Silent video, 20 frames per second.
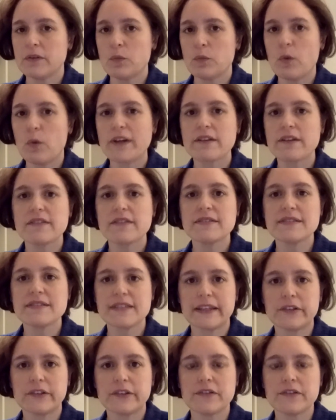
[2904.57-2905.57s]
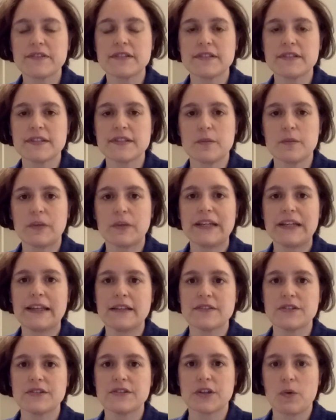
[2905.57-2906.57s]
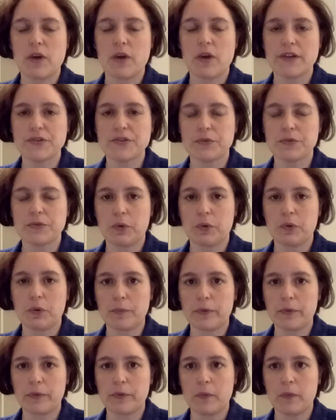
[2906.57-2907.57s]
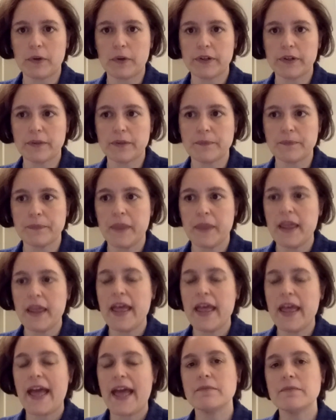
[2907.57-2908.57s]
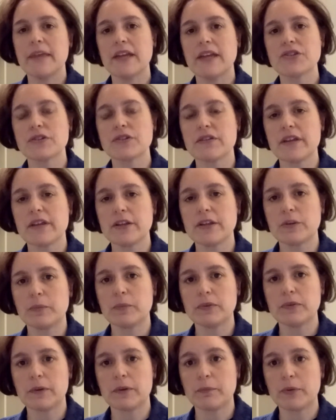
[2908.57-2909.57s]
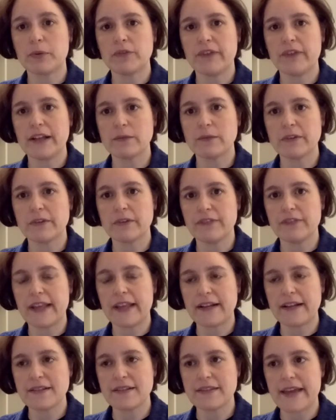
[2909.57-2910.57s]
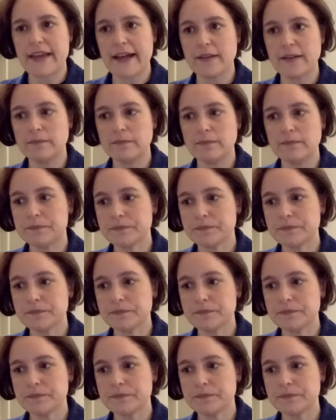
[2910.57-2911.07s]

what are the skills that someone needs to go on to a corporate board and make sure that your profile reflects that.